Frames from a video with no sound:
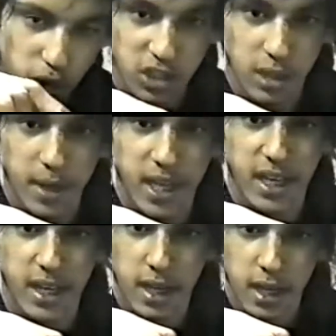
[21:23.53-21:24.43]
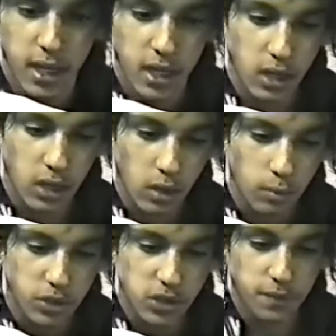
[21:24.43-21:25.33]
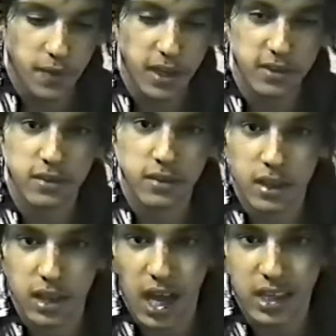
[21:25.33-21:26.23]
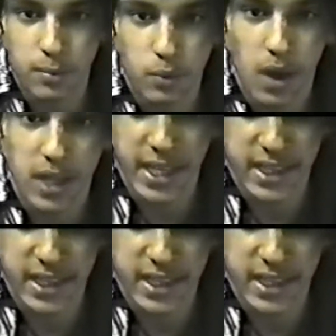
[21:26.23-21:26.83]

push them in. Put your fingers, lock them around